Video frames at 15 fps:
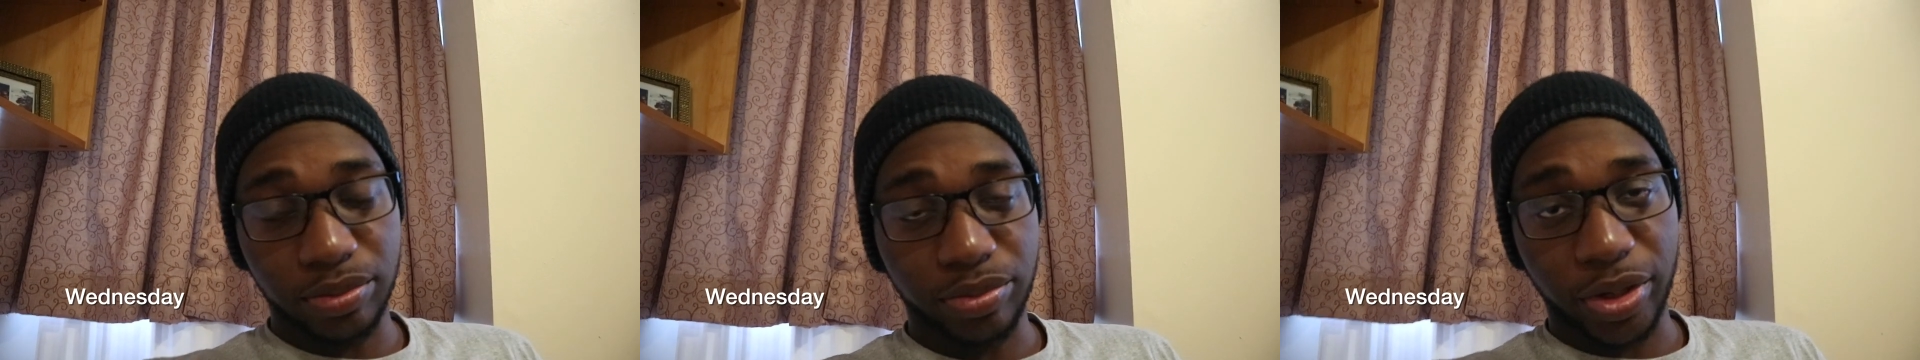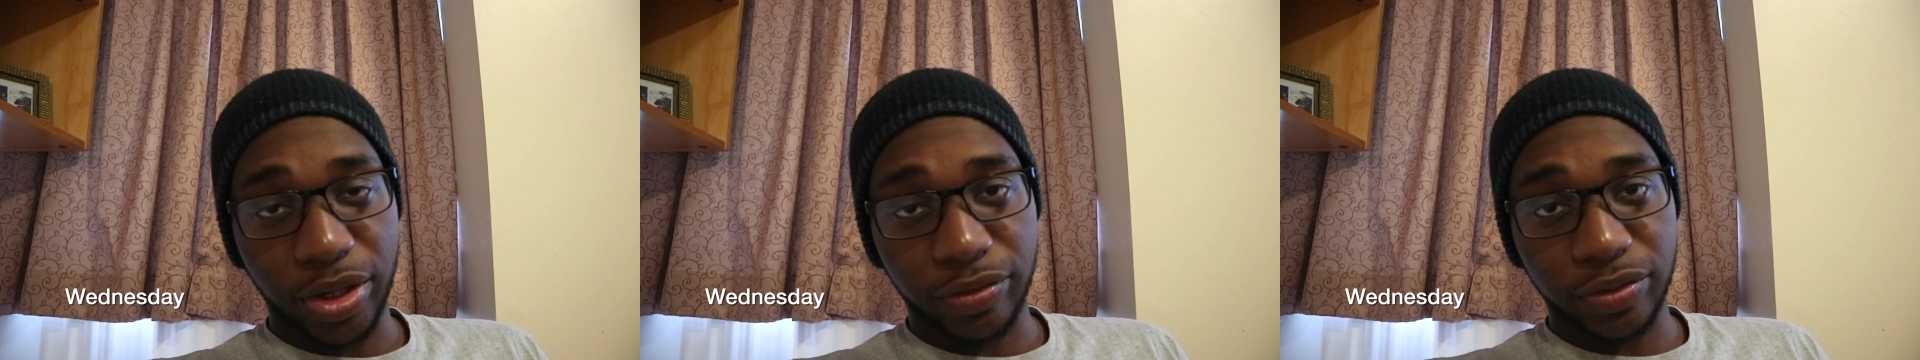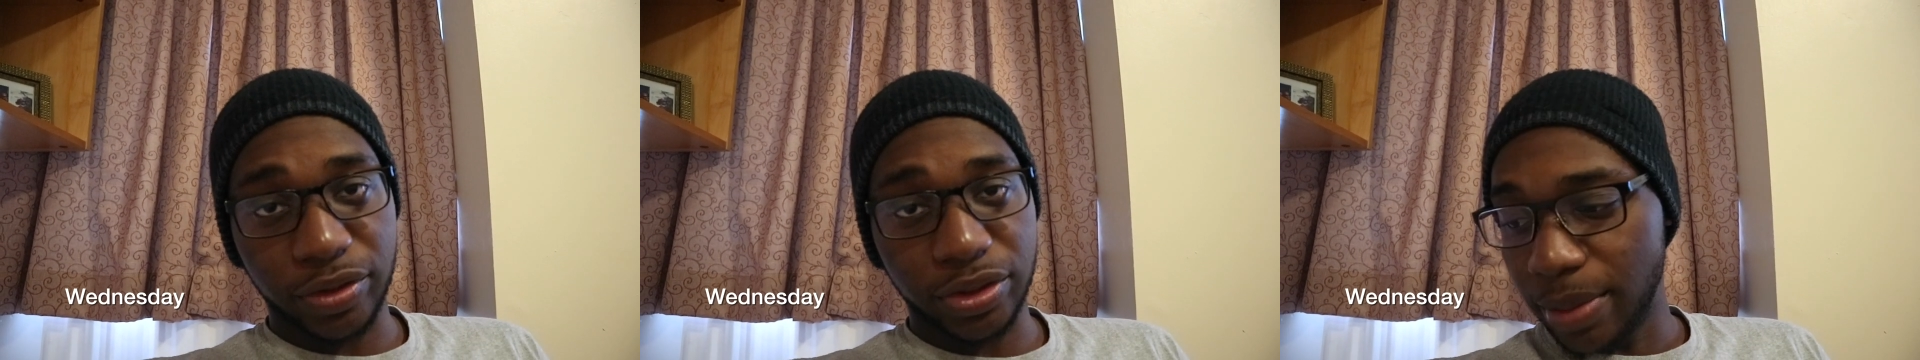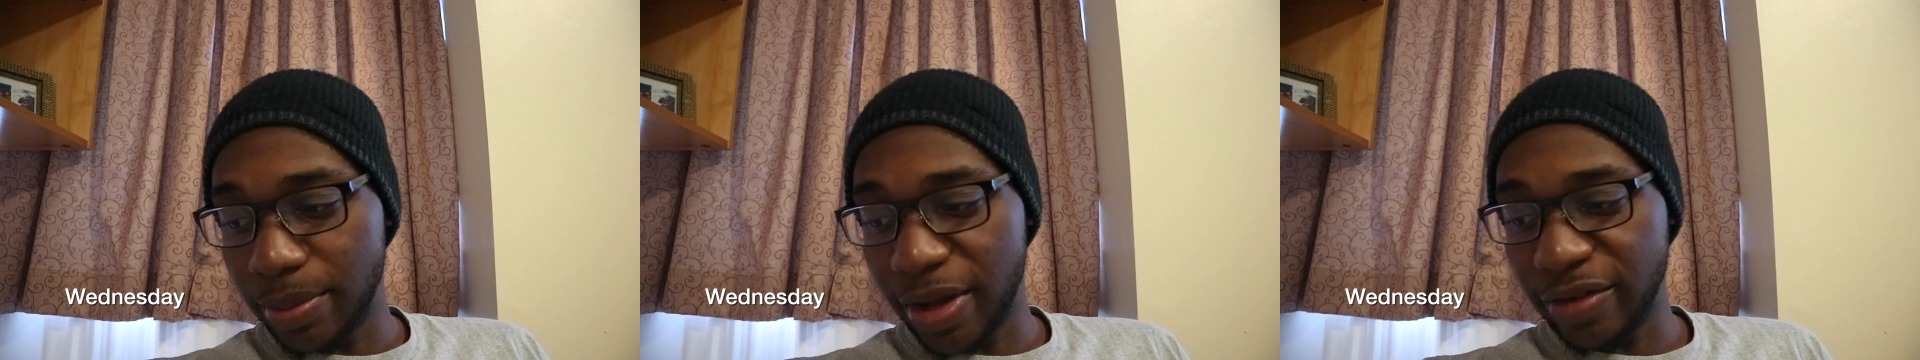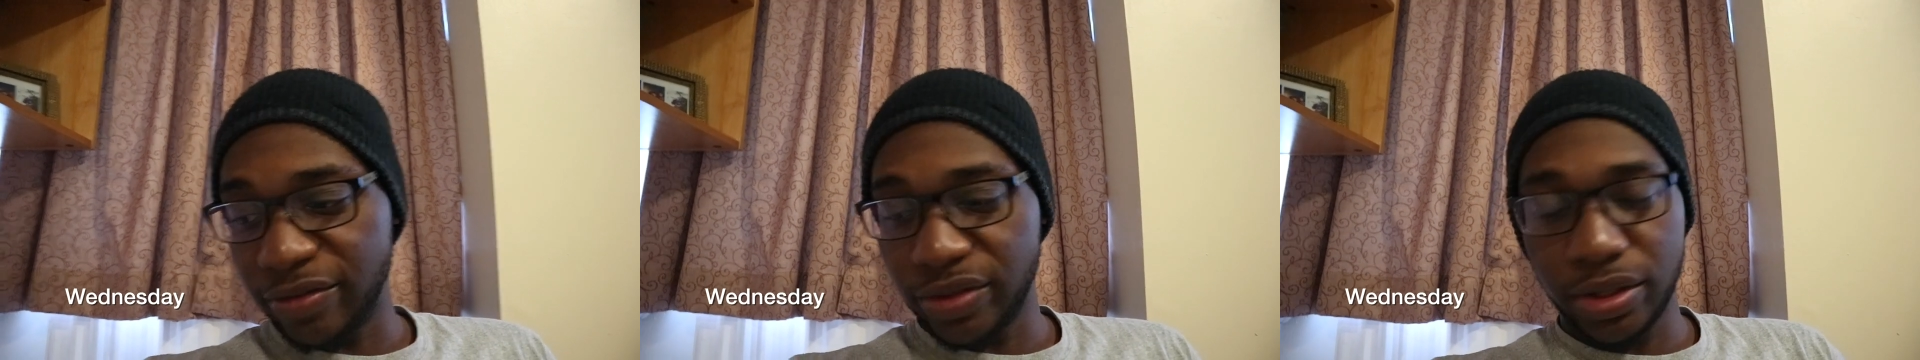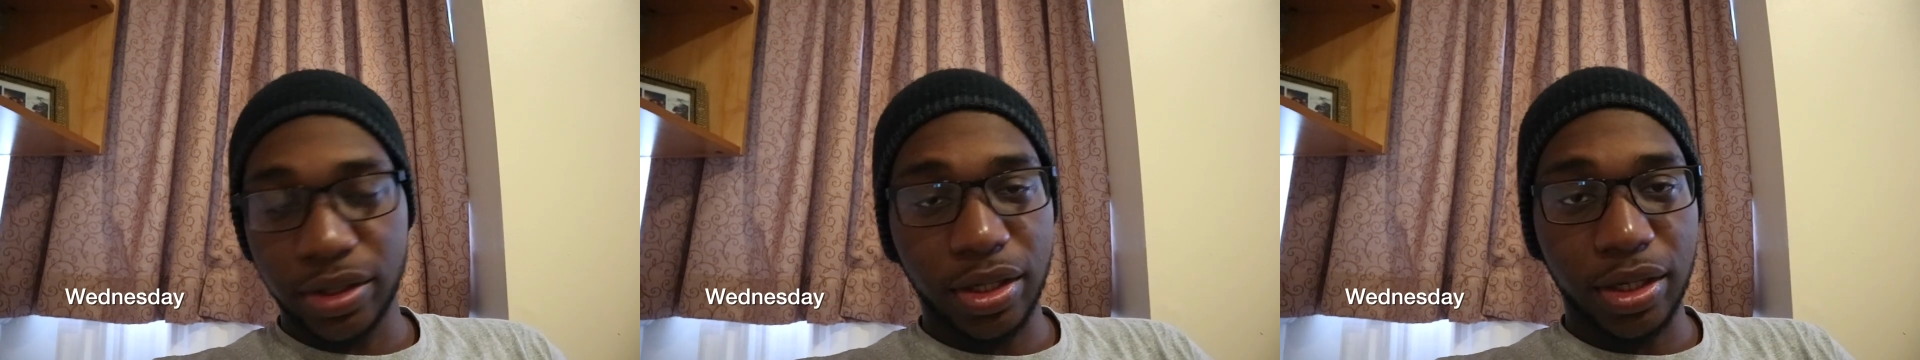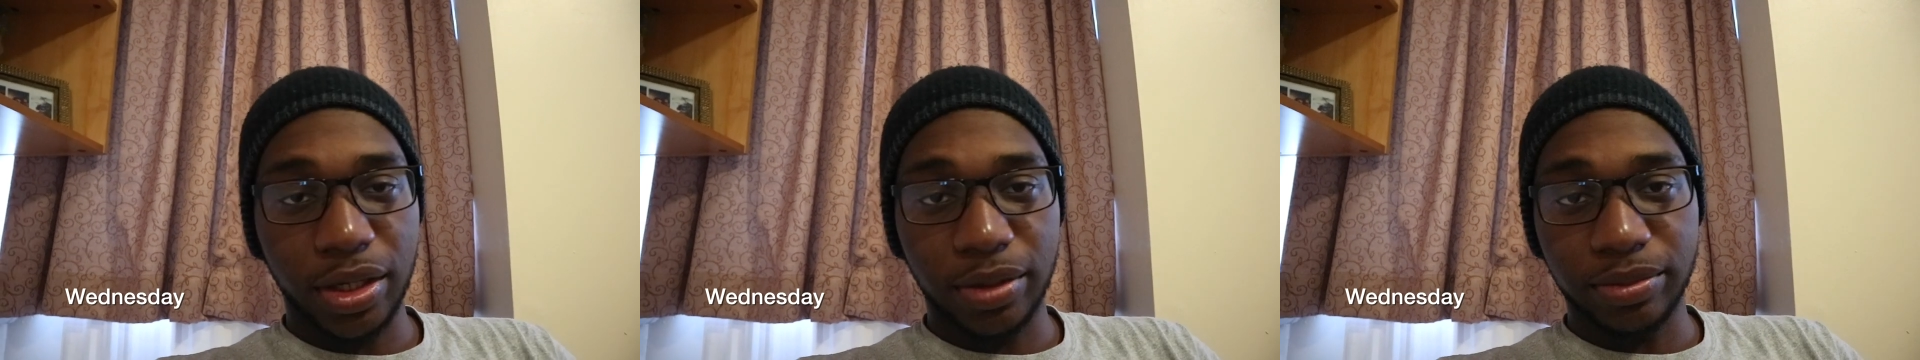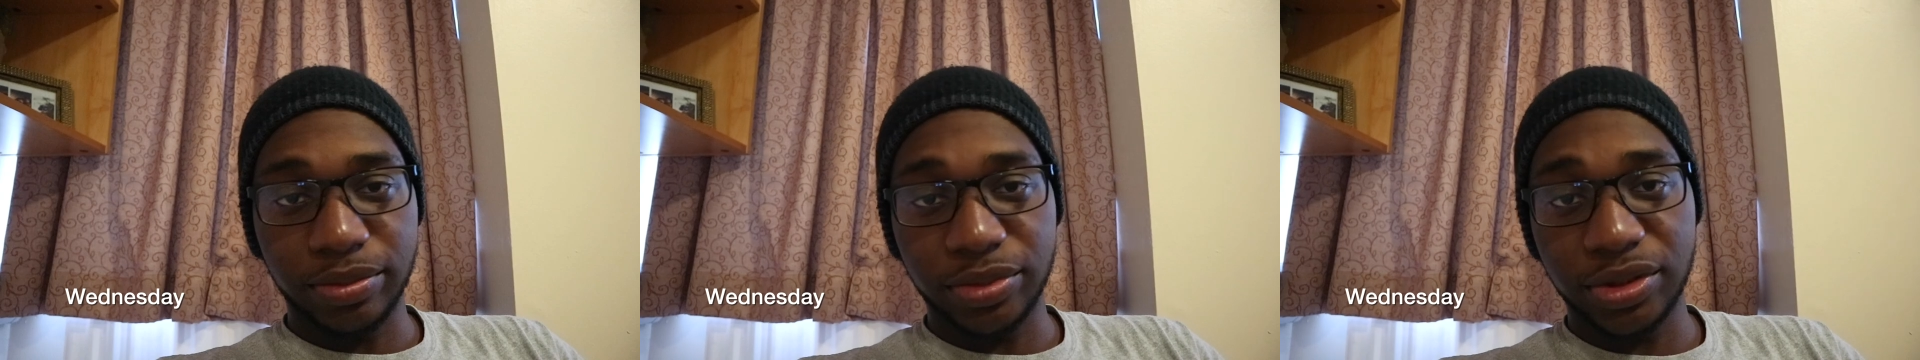breakfast. I'm
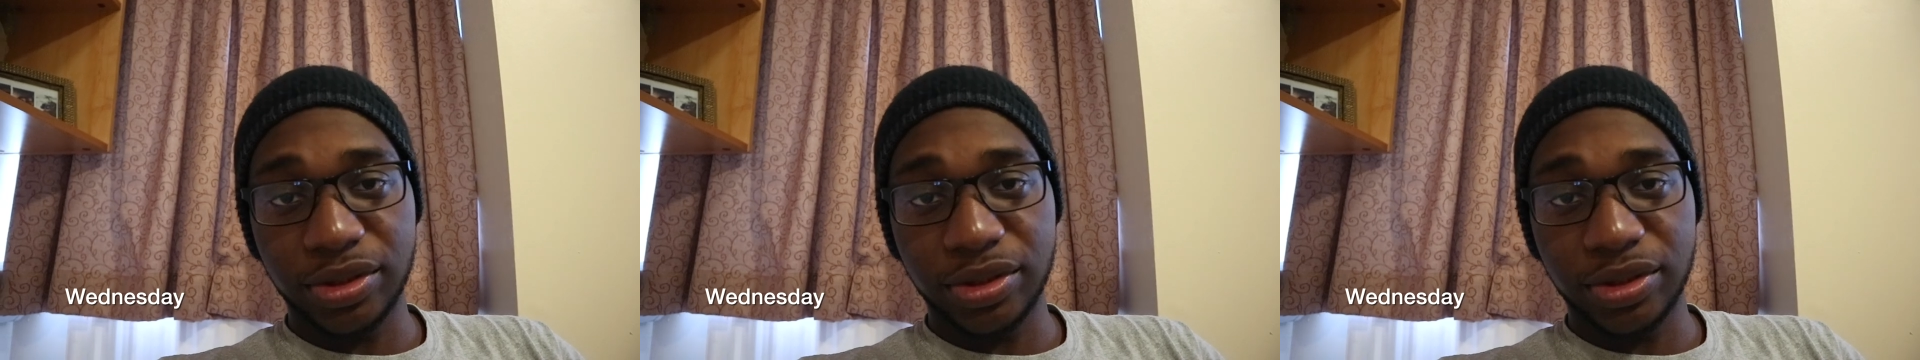having